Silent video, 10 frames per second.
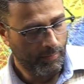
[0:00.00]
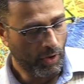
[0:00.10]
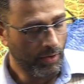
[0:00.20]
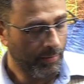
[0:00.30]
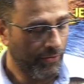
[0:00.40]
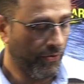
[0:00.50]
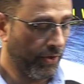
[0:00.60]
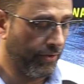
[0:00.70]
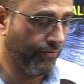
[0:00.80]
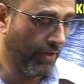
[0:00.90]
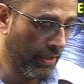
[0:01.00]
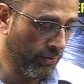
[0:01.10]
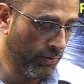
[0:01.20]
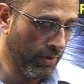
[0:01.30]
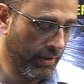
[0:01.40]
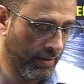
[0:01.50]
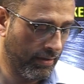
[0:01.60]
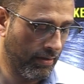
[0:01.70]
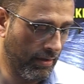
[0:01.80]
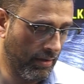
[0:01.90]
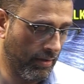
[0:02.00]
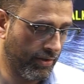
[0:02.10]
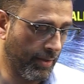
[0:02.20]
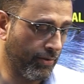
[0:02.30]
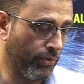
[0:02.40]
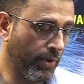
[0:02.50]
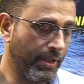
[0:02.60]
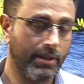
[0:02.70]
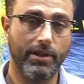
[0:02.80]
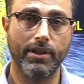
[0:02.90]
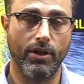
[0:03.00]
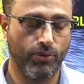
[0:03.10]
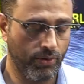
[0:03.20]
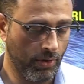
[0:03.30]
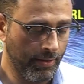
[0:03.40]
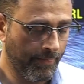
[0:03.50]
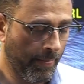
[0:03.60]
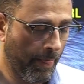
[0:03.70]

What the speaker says: Problem number 45, chapter 23, Gauss' law.